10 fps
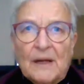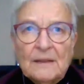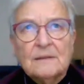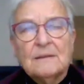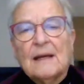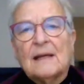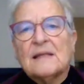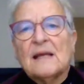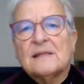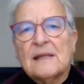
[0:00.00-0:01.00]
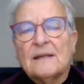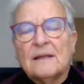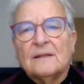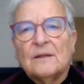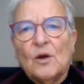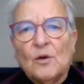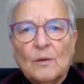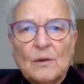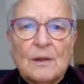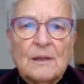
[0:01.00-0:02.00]
But as I said,
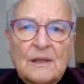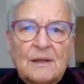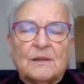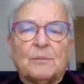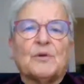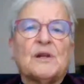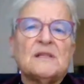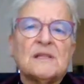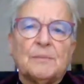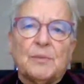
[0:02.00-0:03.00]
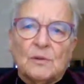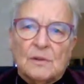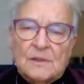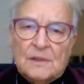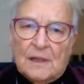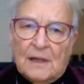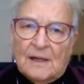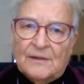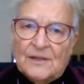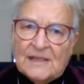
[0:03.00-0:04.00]
no, the principles
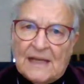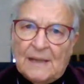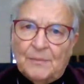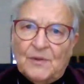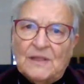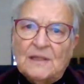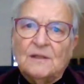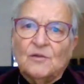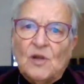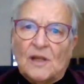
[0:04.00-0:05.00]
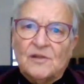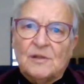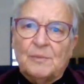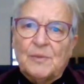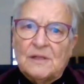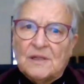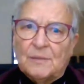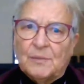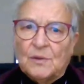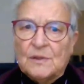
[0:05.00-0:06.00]
are the same. We didn't touch the
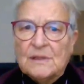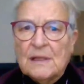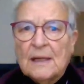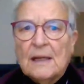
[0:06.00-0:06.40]
principles.